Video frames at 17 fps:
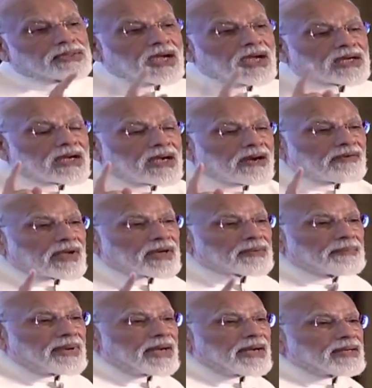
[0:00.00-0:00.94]
The
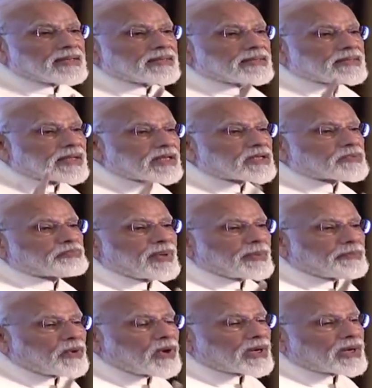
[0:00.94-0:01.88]
government just
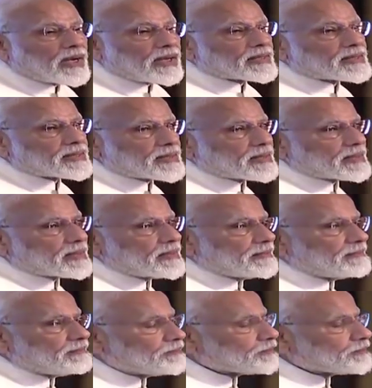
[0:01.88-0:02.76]
before us,